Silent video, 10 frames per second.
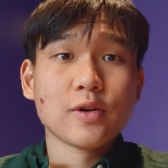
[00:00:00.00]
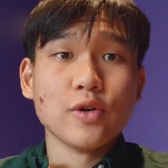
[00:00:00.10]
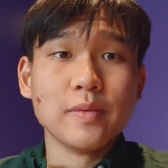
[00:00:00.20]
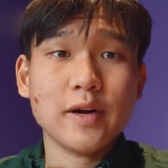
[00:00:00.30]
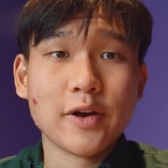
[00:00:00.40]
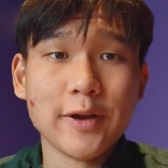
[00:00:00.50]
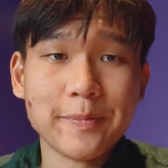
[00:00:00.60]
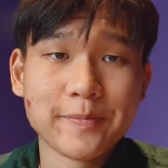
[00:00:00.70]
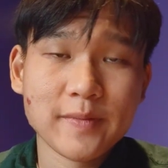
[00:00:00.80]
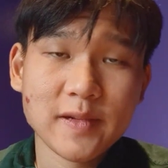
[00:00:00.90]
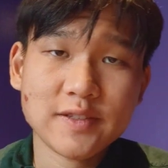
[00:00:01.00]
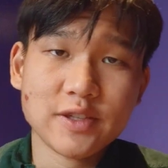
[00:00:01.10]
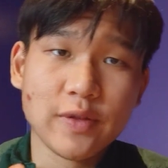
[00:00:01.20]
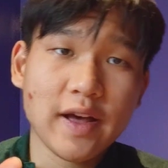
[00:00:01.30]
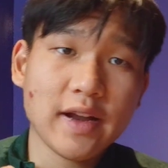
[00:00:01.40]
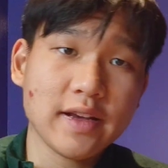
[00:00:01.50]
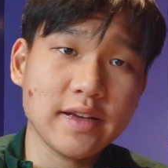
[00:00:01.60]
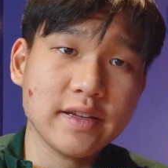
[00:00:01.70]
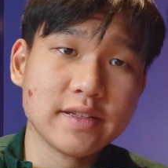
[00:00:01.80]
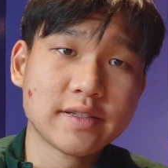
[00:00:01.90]
Cool. Okay. So that's
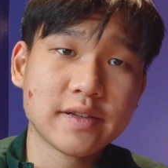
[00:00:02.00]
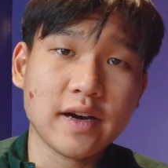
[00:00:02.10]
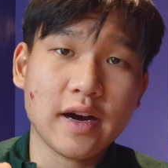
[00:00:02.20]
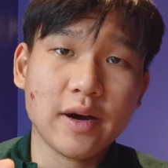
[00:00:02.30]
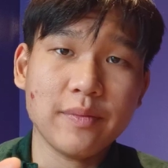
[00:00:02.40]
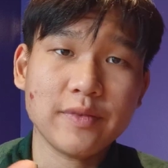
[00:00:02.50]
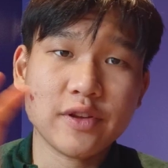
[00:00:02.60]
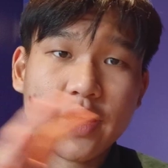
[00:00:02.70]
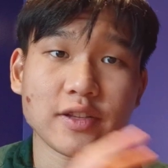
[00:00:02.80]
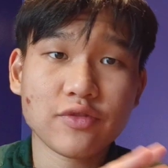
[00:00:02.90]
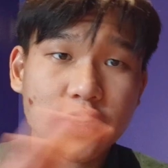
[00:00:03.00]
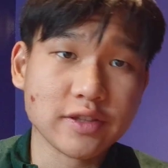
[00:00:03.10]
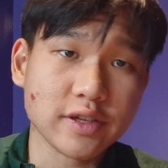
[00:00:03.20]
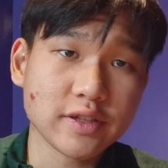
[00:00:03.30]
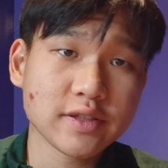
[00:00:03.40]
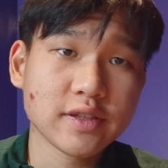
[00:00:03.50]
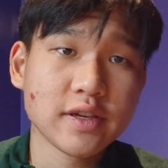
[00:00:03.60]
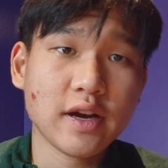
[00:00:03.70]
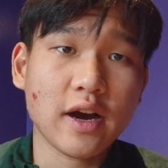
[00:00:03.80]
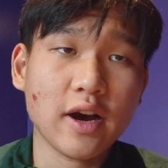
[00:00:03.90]
the Renaissance.
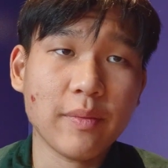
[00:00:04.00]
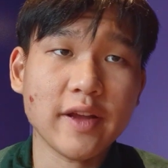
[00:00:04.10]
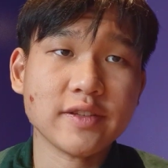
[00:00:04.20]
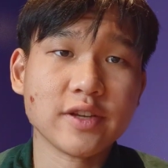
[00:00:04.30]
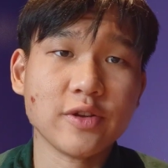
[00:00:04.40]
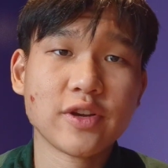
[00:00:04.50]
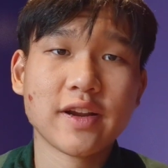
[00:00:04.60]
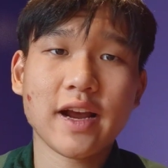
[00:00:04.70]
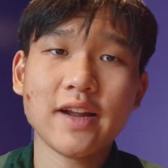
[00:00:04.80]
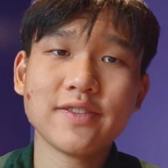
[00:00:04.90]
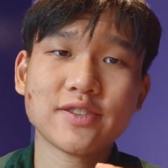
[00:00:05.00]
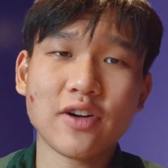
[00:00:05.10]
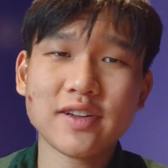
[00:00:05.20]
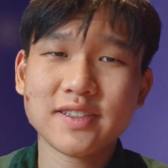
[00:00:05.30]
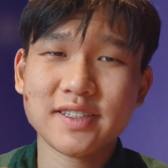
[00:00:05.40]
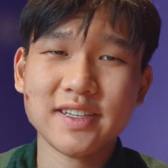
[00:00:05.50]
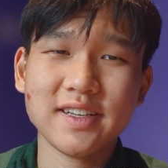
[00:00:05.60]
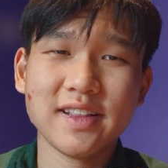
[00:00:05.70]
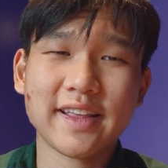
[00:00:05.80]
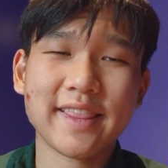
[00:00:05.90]
And so you can kind of start to
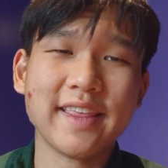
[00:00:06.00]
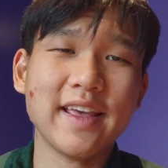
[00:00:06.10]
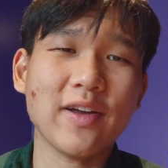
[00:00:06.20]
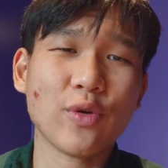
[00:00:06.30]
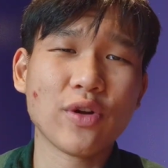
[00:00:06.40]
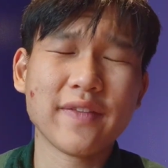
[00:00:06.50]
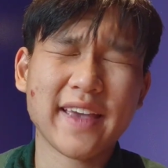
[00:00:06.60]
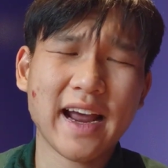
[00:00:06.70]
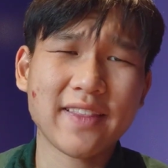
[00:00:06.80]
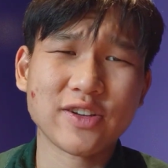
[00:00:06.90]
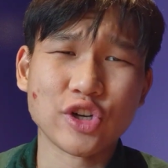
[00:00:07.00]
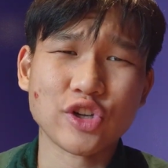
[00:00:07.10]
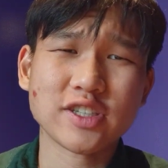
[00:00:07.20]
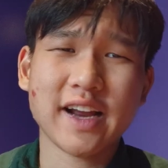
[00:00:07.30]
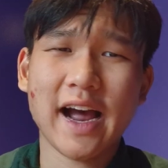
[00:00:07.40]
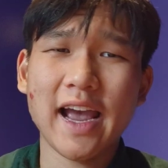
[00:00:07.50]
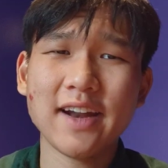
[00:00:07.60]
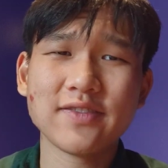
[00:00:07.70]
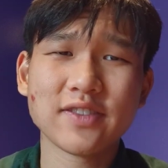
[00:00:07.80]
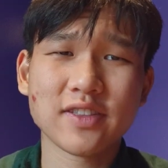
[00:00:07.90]
see the authority of the Catholic Church
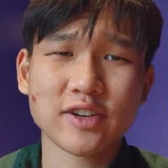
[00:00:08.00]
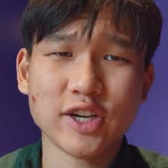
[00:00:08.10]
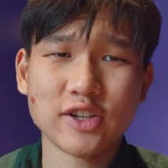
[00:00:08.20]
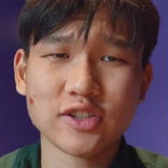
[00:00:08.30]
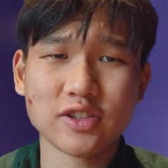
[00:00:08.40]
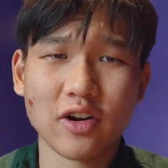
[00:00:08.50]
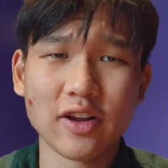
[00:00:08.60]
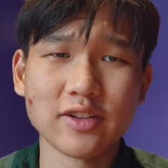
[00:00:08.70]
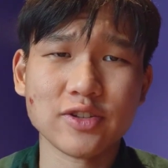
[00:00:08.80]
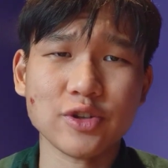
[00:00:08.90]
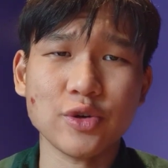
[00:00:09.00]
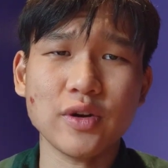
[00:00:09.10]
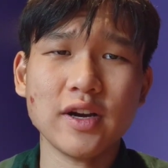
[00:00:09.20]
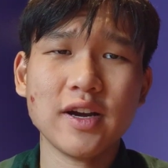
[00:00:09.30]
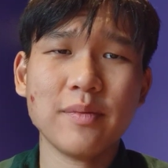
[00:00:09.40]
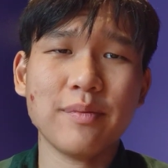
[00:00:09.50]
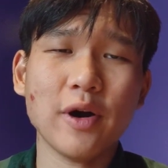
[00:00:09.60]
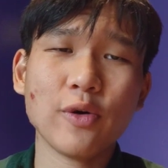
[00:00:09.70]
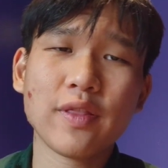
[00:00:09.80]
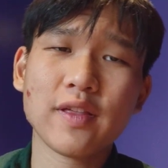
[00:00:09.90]
kind of starting to
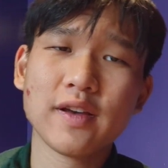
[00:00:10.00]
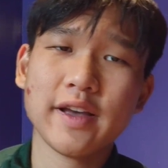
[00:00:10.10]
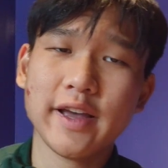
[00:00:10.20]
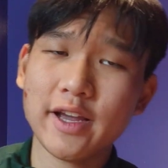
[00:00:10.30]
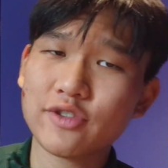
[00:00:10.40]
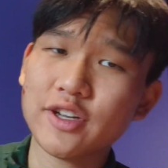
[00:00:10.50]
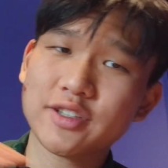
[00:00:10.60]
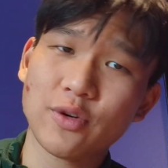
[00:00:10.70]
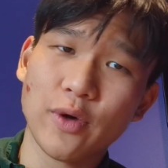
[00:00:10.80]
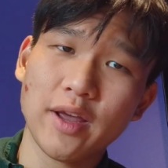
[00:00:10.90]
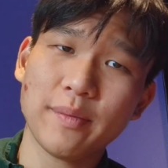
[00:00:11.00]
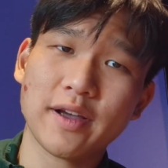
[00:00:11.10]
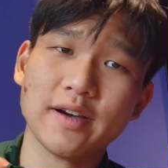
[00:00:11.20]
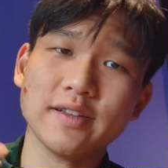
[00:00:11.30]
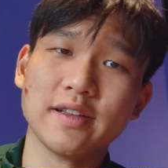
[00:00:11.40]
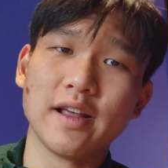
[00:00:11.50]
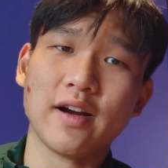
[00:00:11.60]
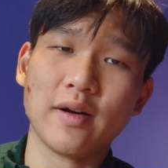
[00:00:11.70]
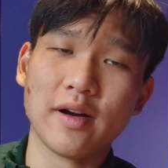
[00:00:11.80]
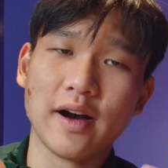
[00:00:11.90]
both increase in a way because
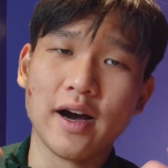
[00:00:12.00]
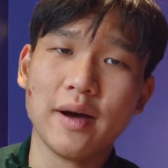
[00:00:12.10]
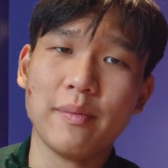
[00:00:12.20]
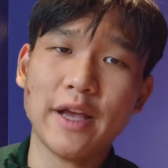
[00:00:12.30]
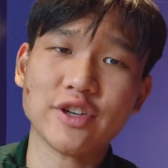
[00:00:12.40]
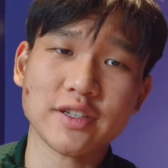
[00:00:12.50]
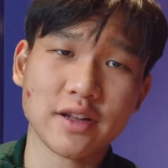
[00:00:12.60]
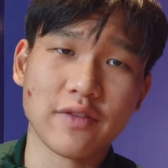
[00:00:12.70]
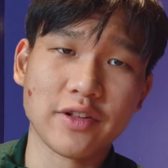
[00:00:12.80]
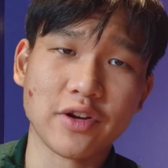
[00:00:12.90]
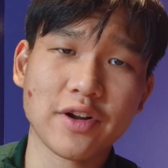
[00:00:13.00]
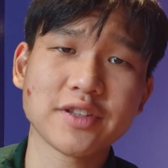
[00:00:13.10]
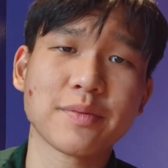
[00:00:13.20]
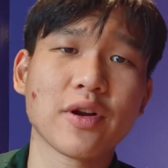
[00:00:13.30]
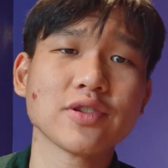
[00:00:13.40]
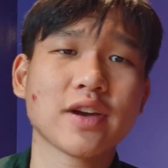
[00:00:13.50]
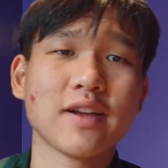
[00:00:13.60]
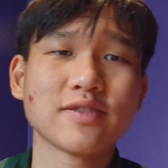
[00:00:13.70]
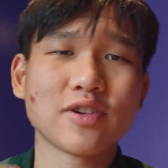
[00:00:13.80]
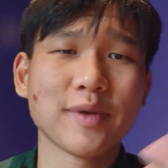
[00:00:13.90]
they're patronizing a lot of these artists, but also
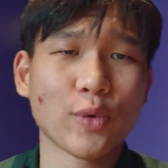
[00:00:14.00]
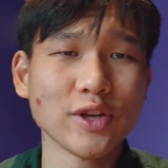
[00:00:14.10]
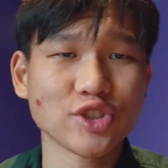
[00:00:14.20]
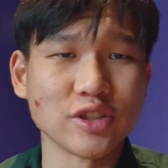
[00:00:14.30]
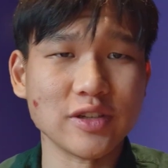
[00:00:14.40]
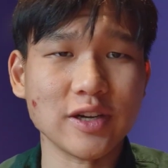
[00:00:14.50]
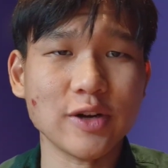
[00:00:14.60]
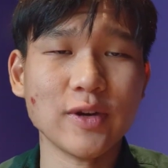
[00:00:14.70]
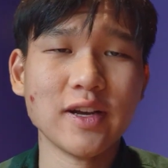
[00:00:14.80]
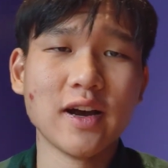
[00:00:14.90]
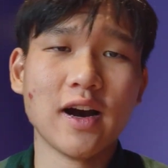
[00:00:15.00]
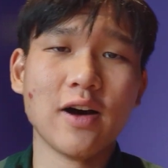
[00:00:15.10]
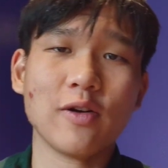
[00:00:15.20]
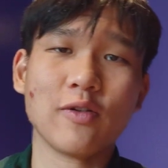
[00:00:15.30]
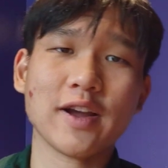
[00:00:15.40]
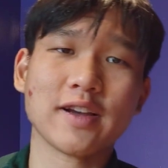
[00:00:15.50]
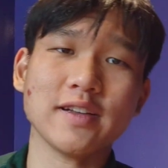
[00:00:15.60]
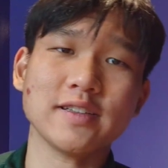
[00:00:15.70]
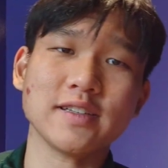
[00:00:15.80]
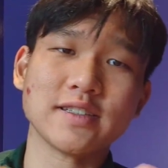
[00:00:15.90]
kind of start to be questioned, right?
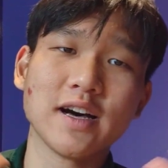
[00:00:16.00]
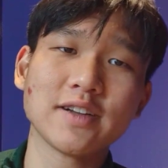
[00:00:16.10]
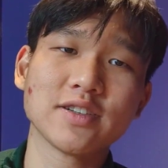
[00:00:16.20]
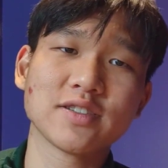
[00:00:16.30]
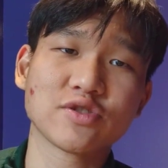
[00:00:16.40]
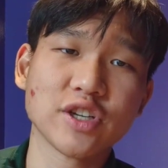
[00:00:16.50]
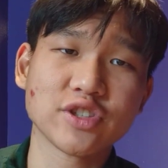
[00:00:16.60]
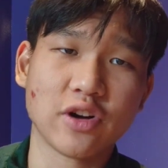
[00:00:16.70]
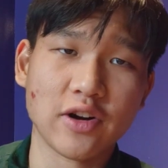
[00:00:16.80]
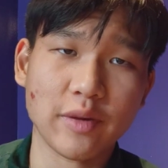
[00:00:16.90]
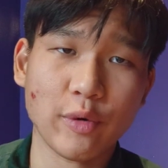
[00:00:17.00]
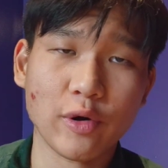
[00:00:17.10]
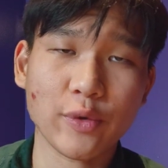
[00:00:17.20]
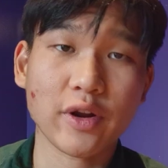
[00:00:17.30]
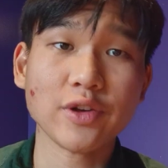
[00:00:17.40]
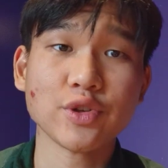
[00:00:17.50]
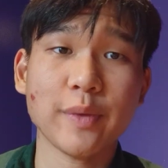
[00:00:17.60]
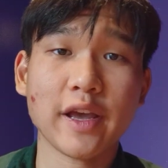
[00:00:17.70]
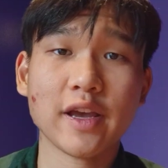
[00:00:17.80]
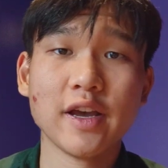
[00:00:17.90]
Because it's not just Christian art anymore. We can also
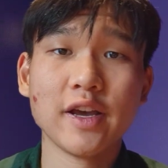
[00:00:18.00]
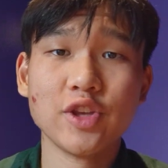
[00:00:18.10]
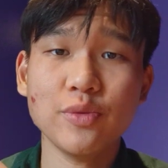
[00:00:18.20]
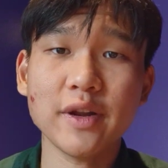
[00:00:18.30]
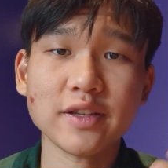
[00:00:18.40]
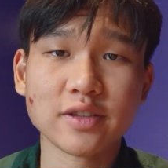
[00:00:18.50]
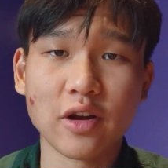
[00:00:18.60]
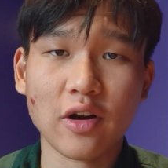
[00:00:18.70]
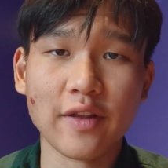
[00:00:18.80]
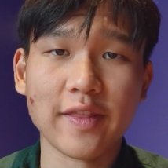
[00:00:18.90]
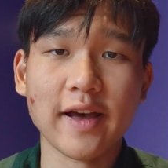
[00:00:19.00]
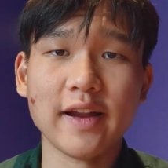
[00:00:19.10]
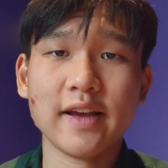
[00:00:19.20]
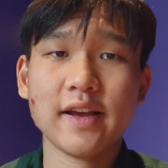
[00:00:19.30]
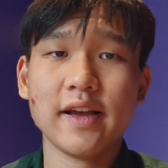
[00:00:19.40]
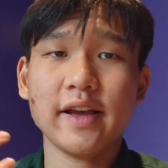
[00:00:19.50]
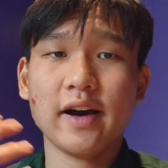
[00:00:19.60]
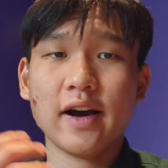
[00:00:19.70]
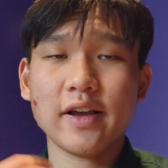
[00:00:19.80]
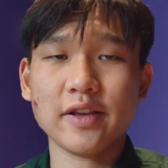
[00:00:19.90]
make humanistic art
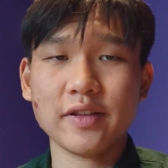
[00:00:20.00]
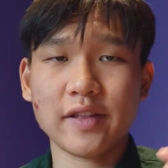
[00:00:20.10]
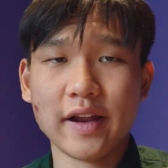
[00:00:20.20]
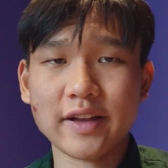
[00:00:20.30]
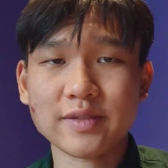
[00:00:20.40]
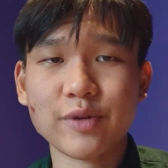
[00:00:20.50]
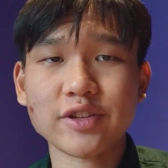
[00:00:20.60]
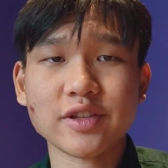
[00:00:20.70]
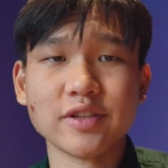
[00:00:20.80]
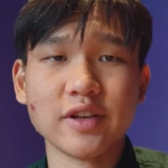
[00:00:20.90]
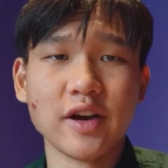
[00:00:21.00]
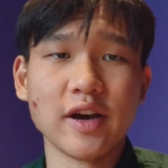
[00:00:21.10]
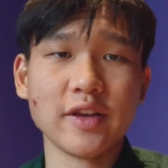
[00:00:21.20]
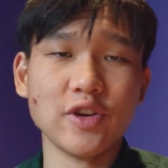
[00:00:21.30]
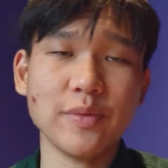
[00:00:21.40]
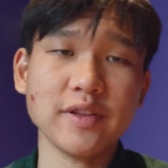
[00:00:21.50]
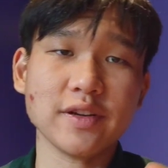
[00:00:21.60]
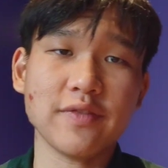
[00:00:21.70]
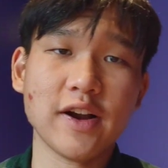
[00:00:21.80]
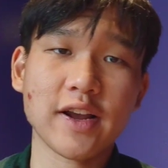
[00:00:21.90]
that expresses humans
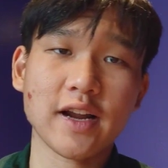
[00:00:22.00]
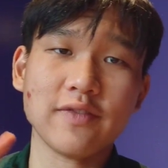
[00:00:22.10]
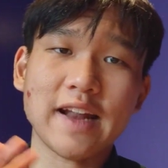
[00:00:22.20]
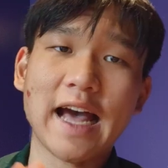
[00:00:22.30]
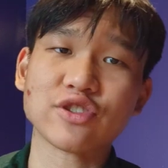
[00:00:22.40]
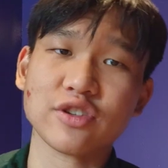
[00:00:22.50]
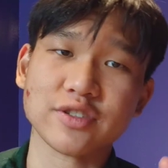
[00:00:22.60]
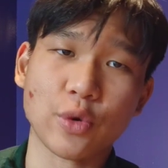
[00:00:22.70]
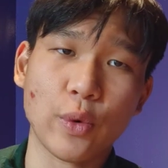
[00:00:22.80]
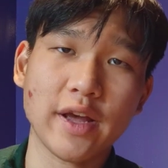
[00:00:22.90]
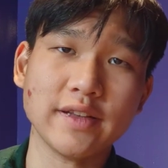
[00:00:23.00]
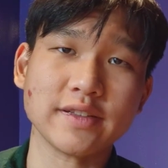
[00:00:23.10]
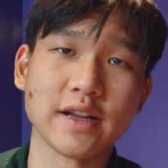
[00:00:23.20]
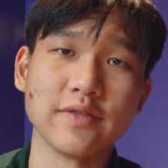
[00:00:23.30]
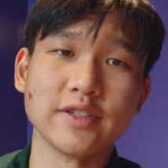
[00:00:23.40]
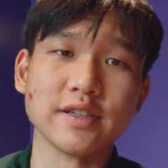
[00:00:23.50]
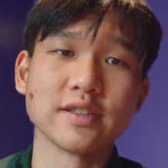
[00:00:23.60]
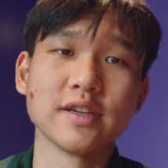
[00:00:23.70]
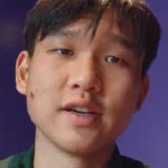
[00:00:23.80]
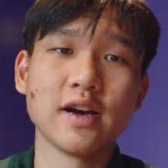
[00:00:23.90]
in a very kind of naturalistic way instead of
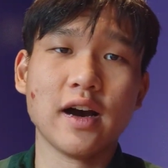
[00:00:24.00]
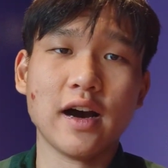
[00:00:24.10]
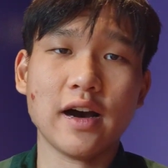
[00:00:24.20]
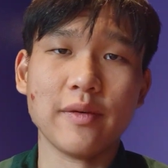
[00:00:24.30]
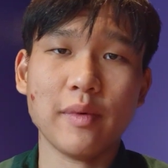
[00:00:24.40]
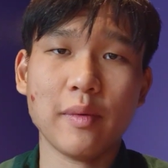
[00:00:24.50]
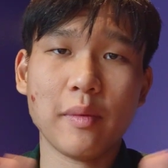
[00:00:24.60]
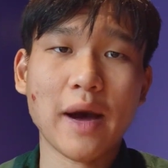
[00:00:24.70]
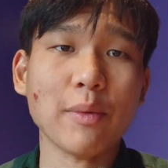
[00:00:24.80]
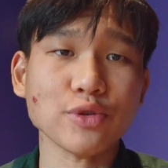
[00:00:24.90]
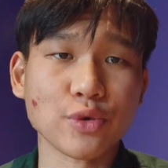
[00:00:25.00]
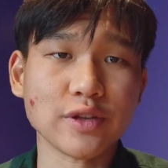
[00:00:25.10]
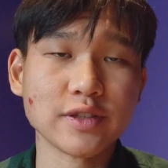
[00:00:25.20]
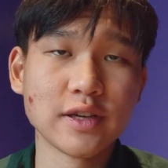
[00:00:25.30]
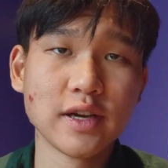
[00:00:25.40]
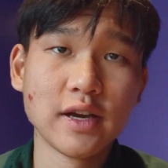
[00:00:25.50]
just Bible stories.